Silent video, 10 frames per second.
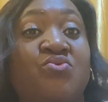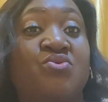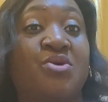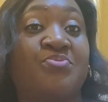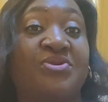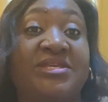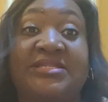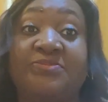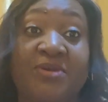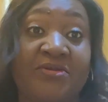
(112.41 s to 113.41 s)
grew up with
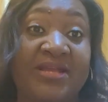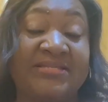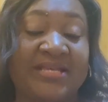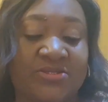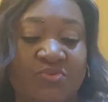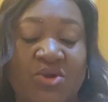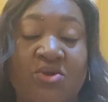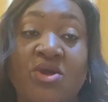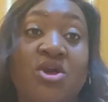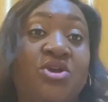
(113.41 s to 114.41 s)
his parents as well,